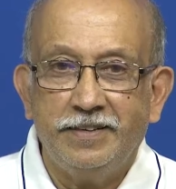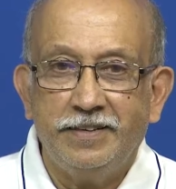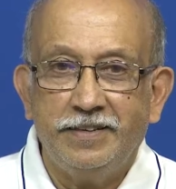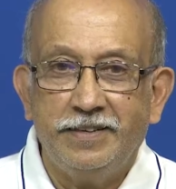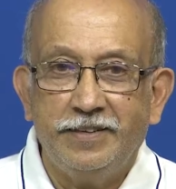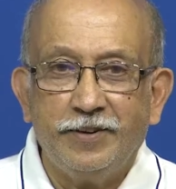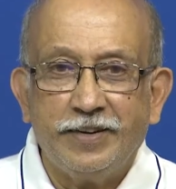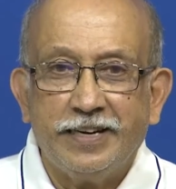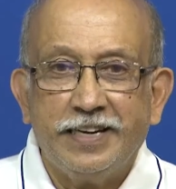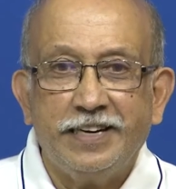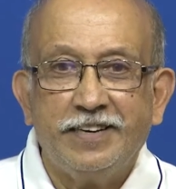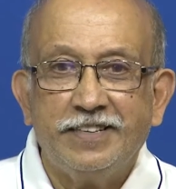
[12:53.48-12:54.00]

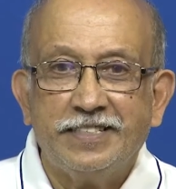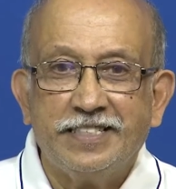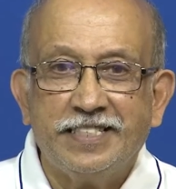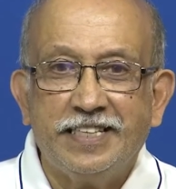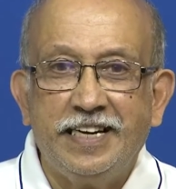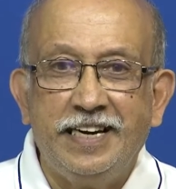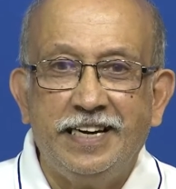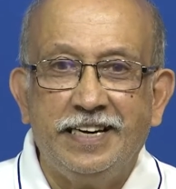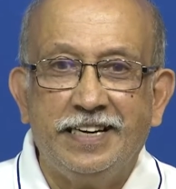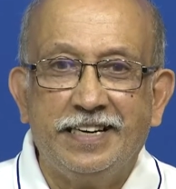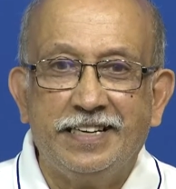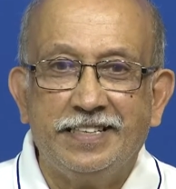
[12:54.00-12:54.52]
you cannot
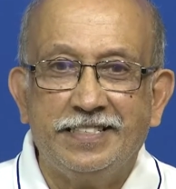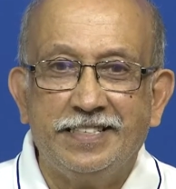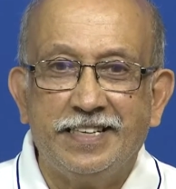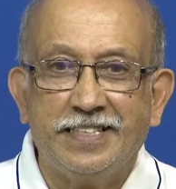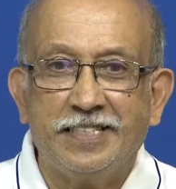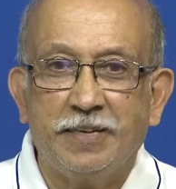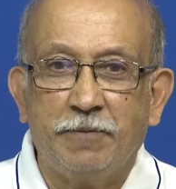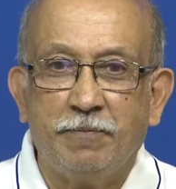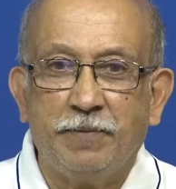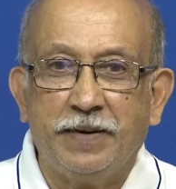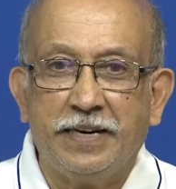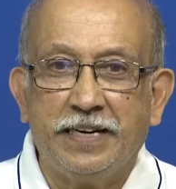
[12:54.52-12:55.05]
sell it as a
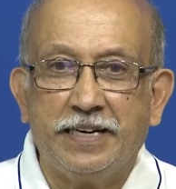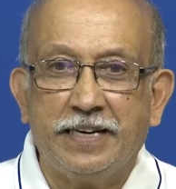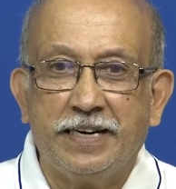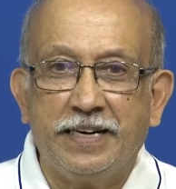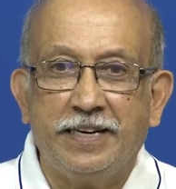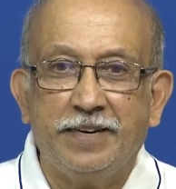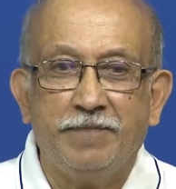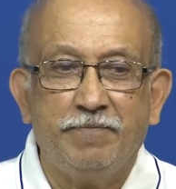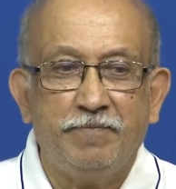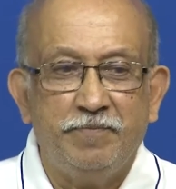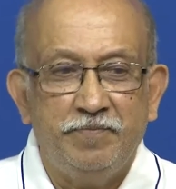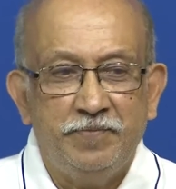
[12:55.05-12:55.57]
separate
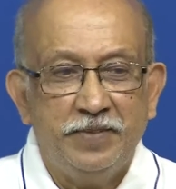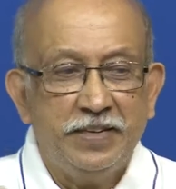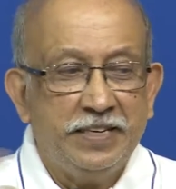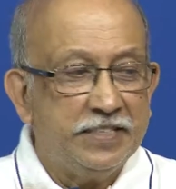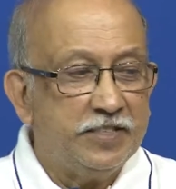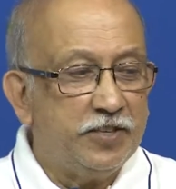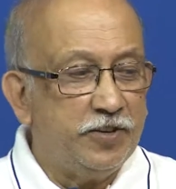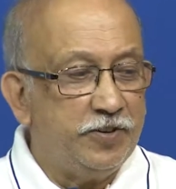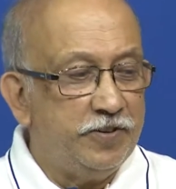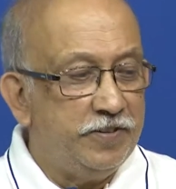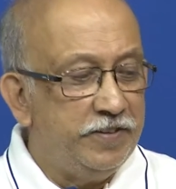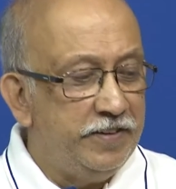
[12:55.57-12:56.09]
item.
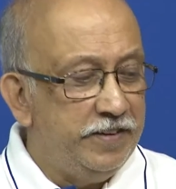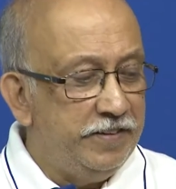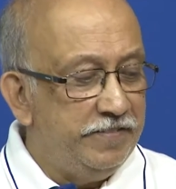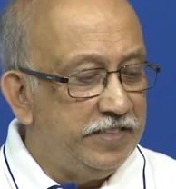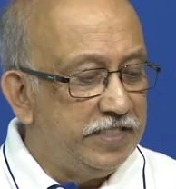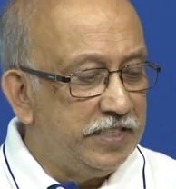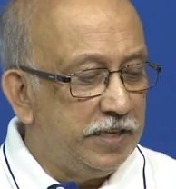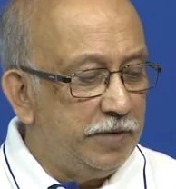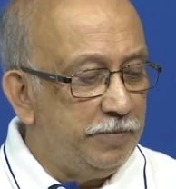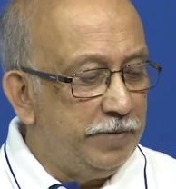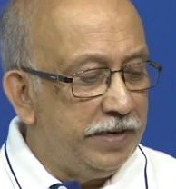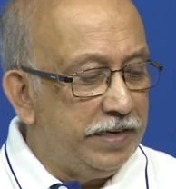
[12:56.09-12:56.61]
So,
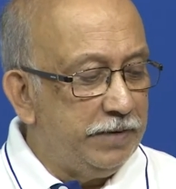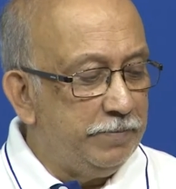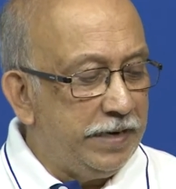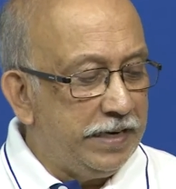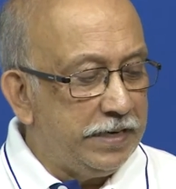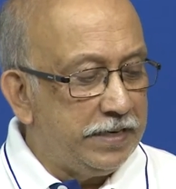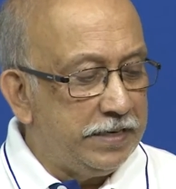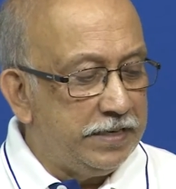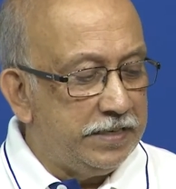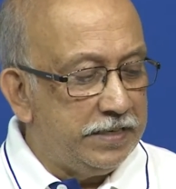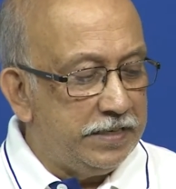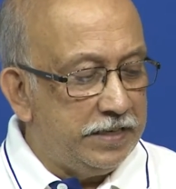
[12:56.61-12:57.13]
which will bring
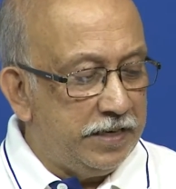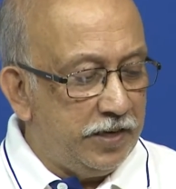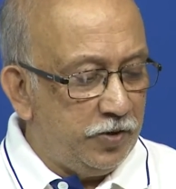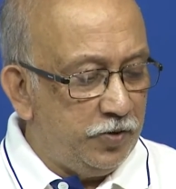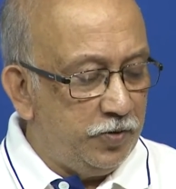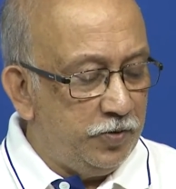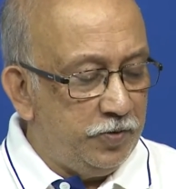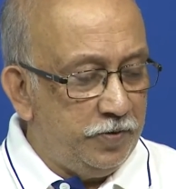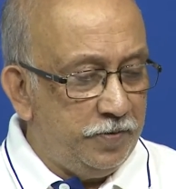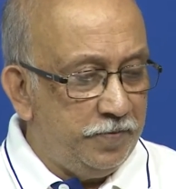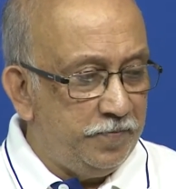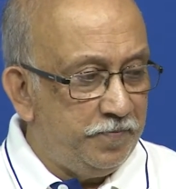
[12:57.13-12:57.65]
back uh,
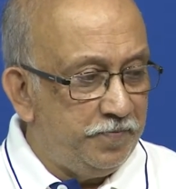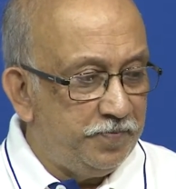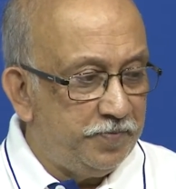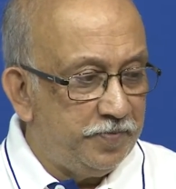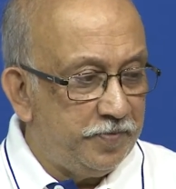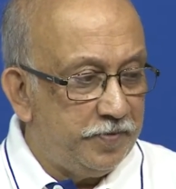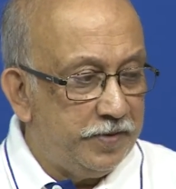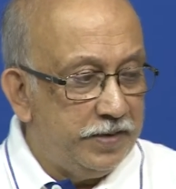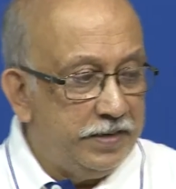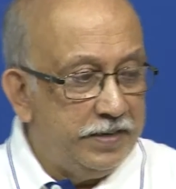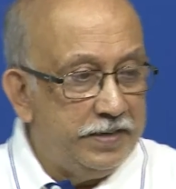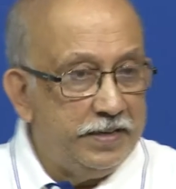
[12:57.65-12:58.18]
to
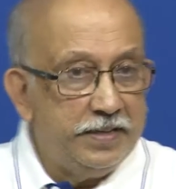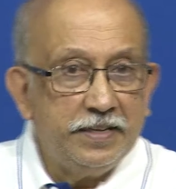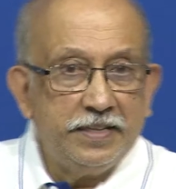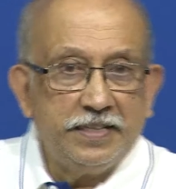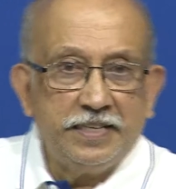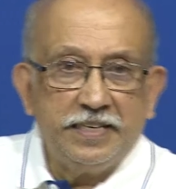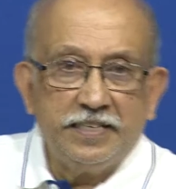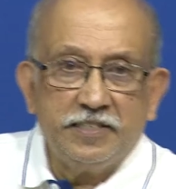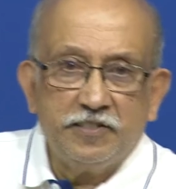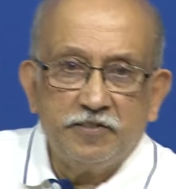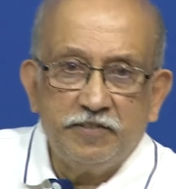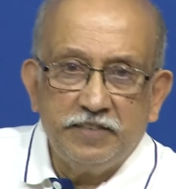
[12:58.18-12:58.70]
the
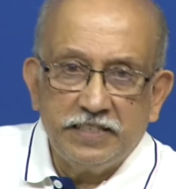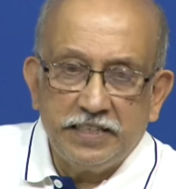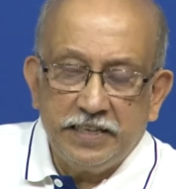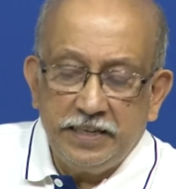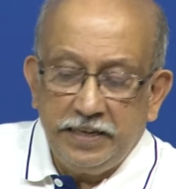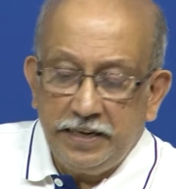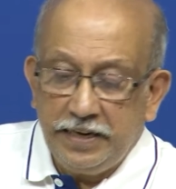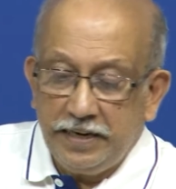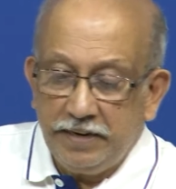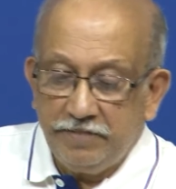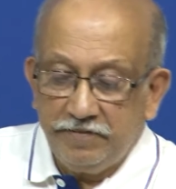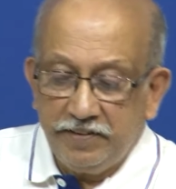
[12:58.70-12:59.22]
things which I
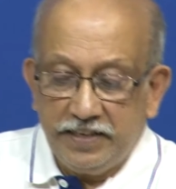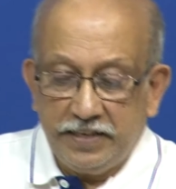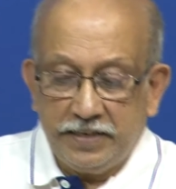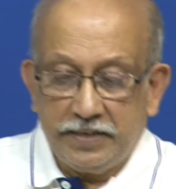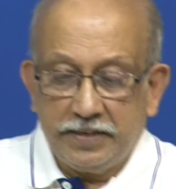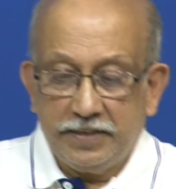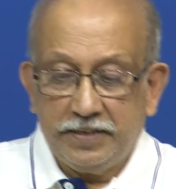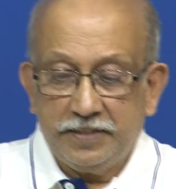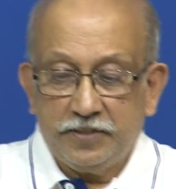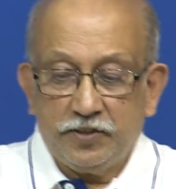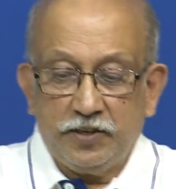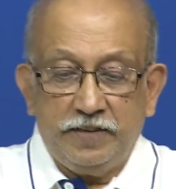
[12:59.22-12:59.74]
have here.
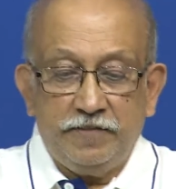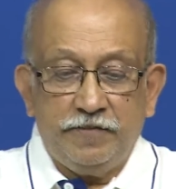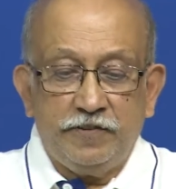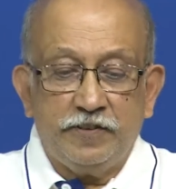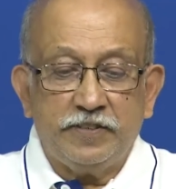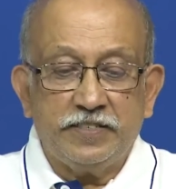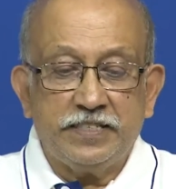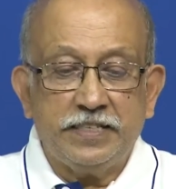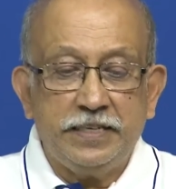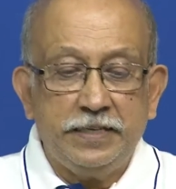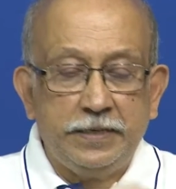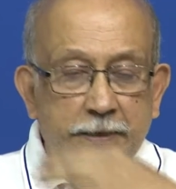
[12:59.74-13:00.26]
So, if you
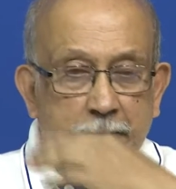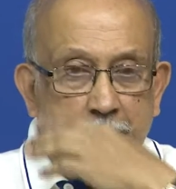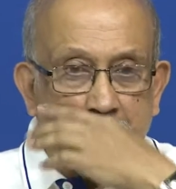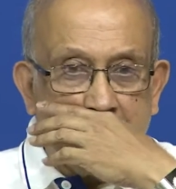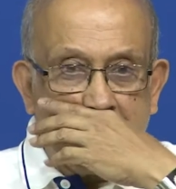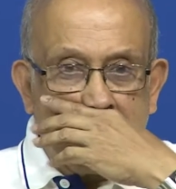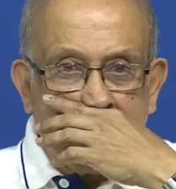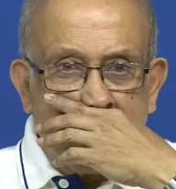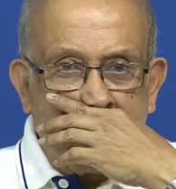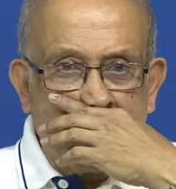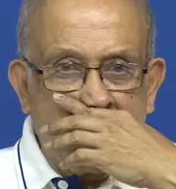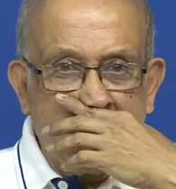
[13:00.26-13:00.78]
see
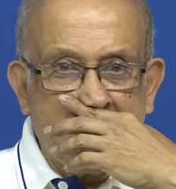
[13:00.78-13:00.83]
here,